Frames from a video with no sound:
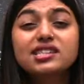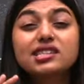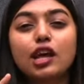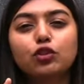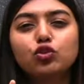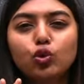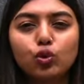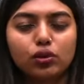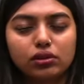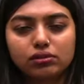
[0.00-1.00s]
the
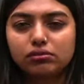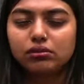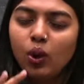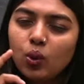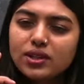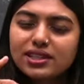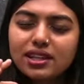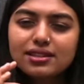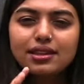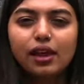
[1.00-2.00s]
Santoor? Who is
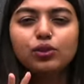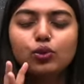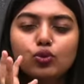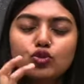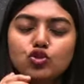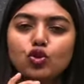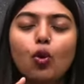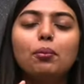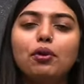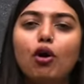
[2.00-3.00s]
the Santoor
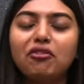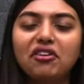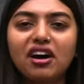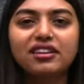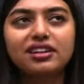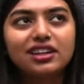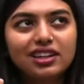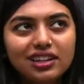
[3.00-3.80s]
soap of our